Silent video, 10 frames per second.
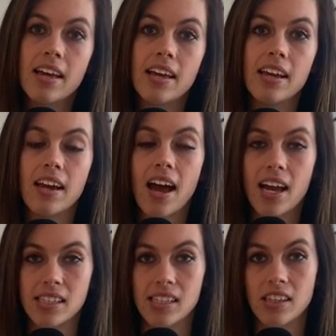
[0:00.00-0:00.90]
and
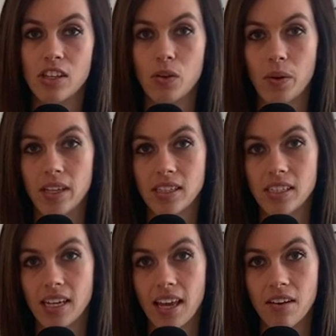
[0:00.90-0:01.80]
causing the US
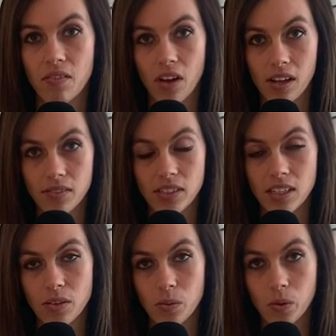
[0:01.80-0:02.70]
to get involved
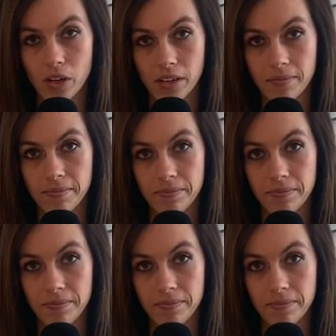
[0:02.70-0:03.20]
in the war.